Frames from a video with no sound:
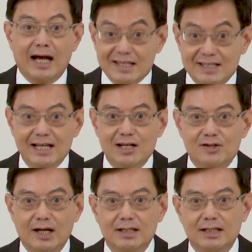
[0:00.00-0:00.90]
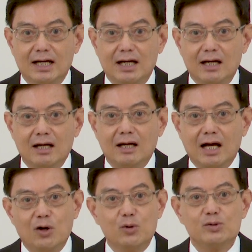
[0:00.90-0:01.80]
ASEAN and China
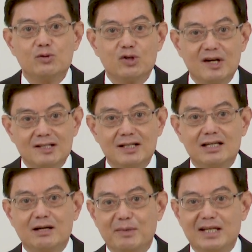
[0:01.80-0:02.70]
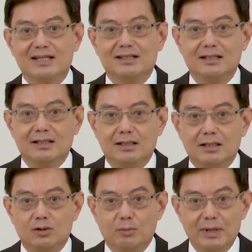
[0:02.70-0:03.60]
are also jointly committed
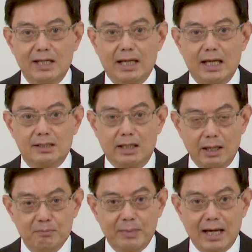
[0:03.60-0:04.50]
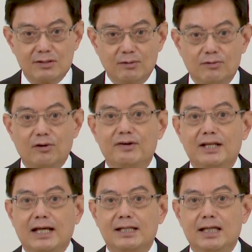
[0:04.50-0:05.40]
to mitigate the impact of
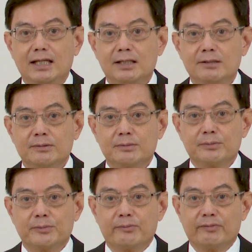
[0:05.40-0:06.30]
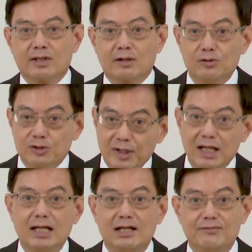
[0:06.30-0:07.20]
COVID-19 on
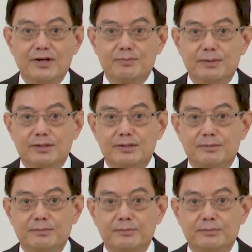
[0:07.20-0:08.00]
trade and investments.